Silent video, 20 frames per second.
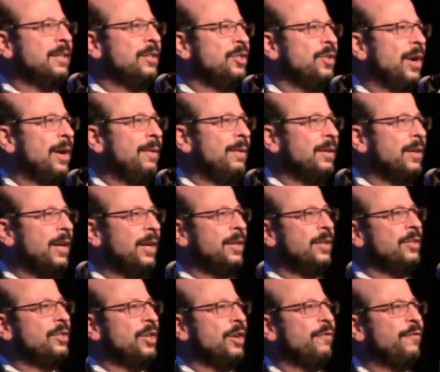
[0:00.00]
and, and,
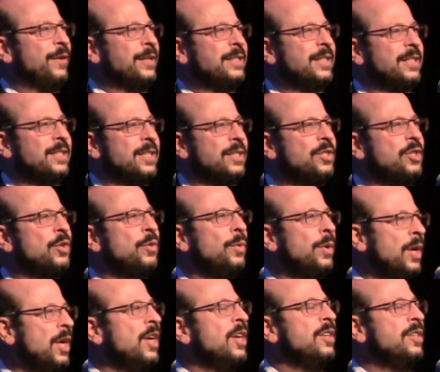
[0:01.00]
and geophysicists who
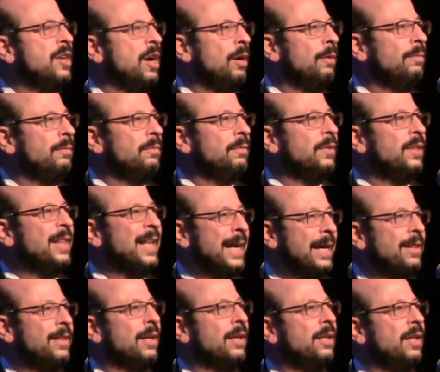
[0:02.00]
don't
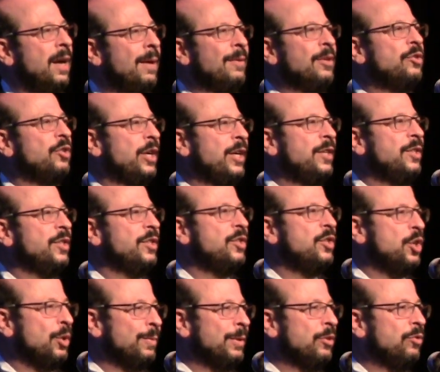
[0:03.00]
think that climate change
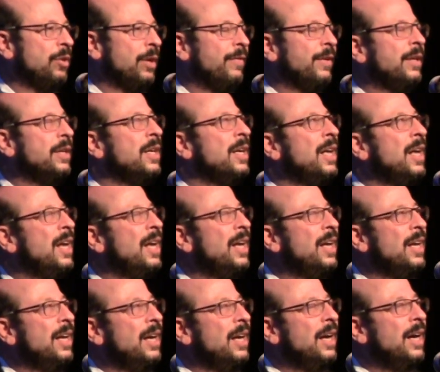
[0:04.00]
is human-driven.
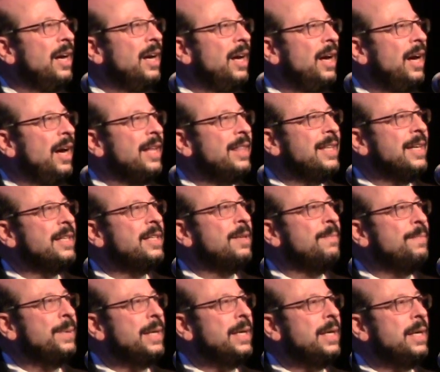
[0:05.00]
I think, to
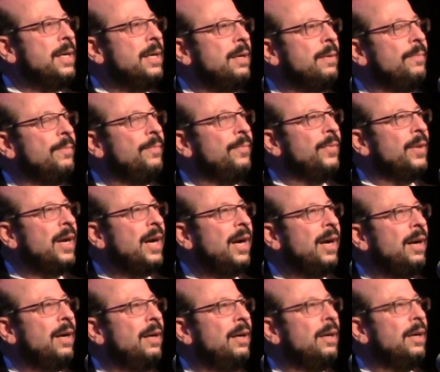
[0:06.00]
be
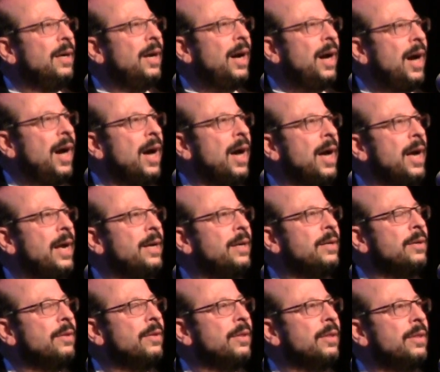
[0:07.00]

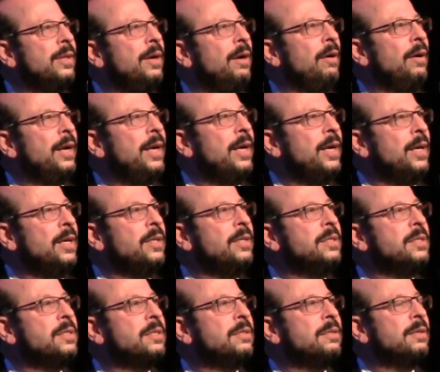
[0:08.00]
kind, there
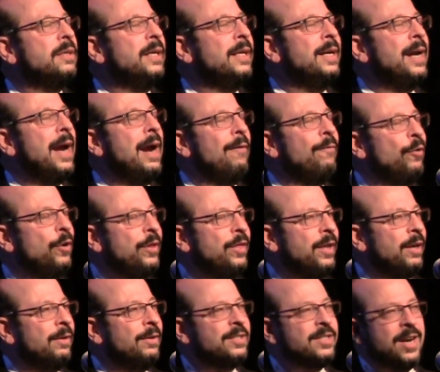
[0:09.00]
is in
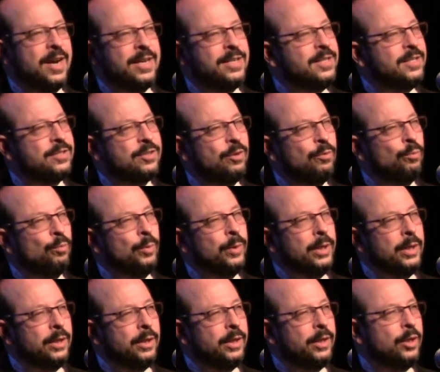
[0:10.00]
everything. Scientists are
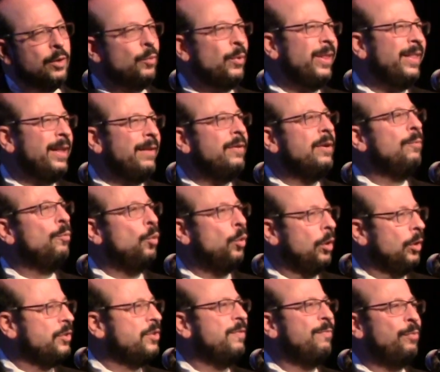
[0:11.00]
really good. We live in
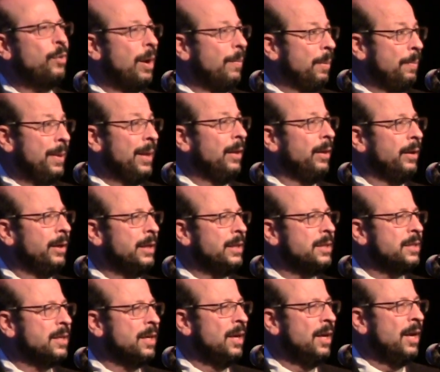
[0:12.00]
worlds of
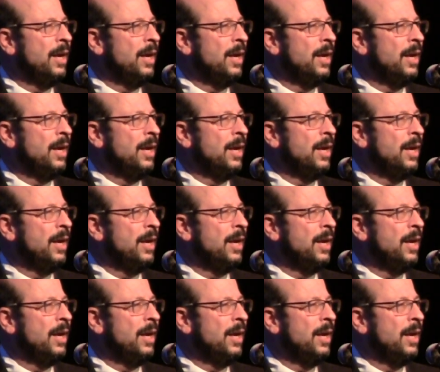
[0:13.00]
probabilities